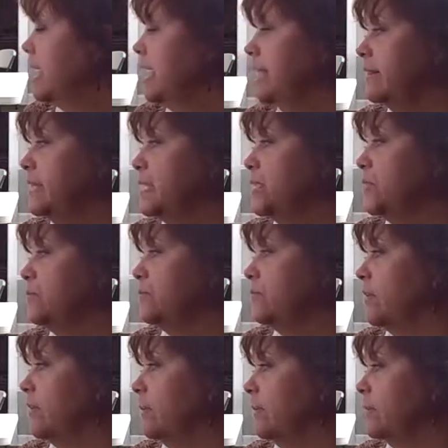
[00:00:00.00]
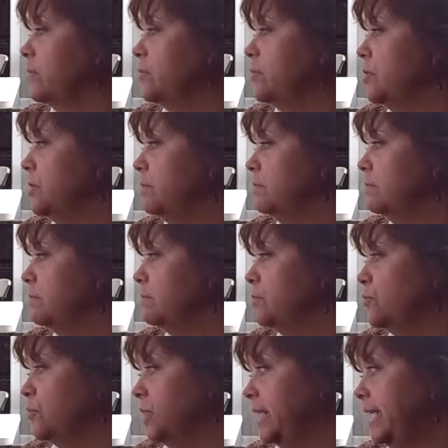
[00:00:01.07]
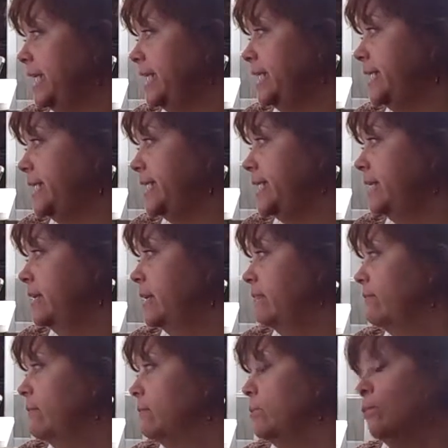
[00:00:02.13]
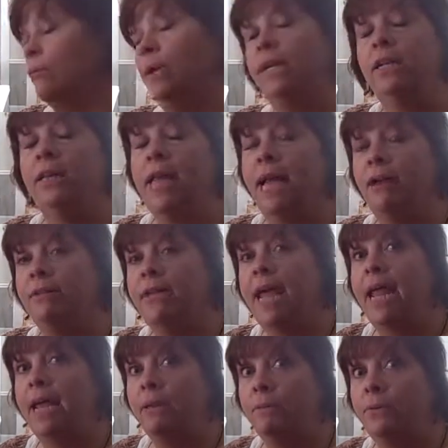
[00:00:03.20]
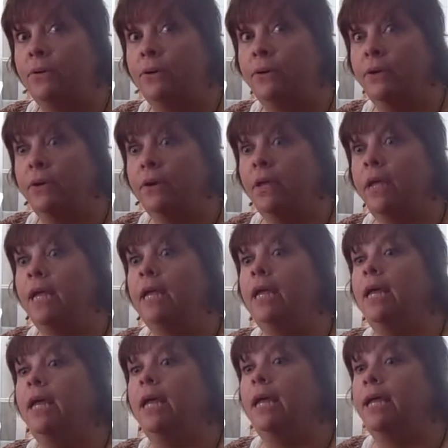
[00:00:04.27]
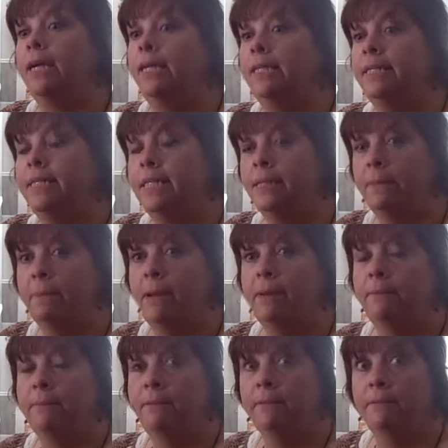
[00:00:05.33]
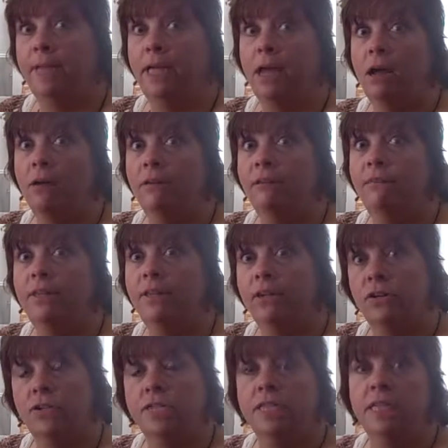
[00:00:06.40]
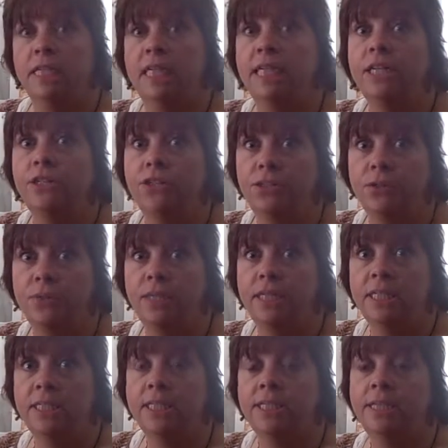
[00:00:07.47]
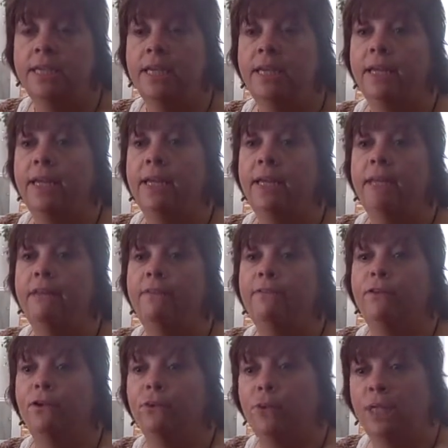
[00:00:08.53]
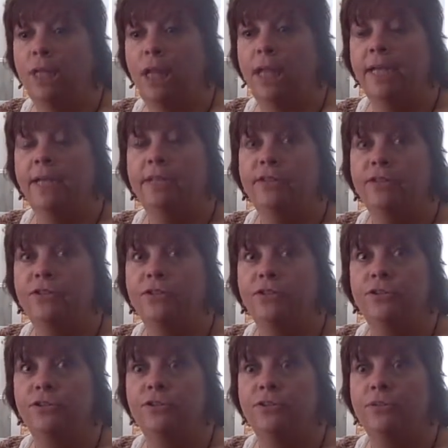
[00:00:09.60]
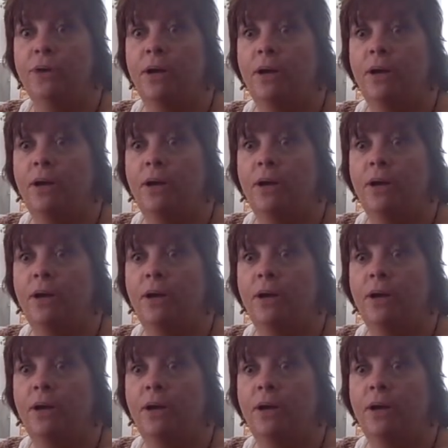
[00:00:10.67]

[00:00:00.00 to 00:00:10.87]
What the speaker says: And this is from Jim Trelease from the Read Aloud Handbook. And in the bibliography, there is a link to it if you would like to